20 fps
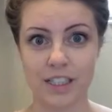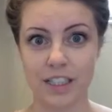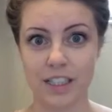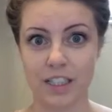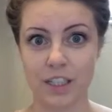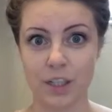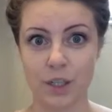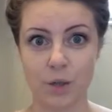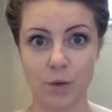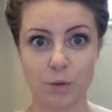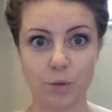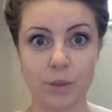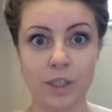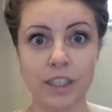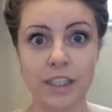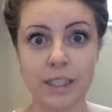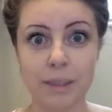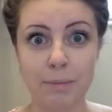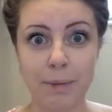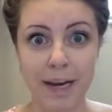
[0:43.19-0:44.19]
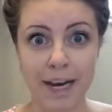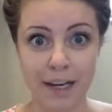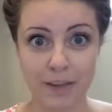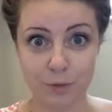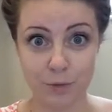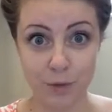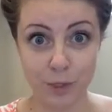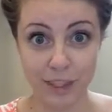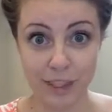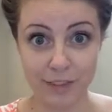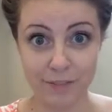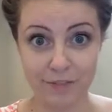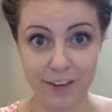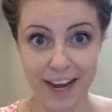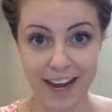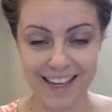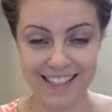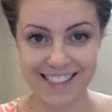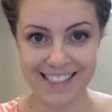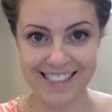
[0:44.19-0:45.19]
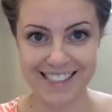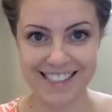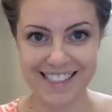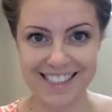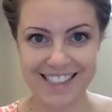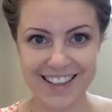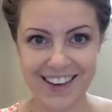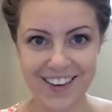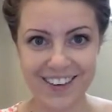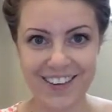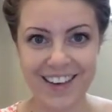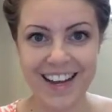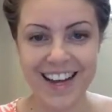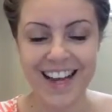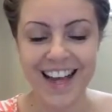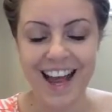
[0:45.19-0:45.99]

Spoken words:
it could go really bad really fast. So,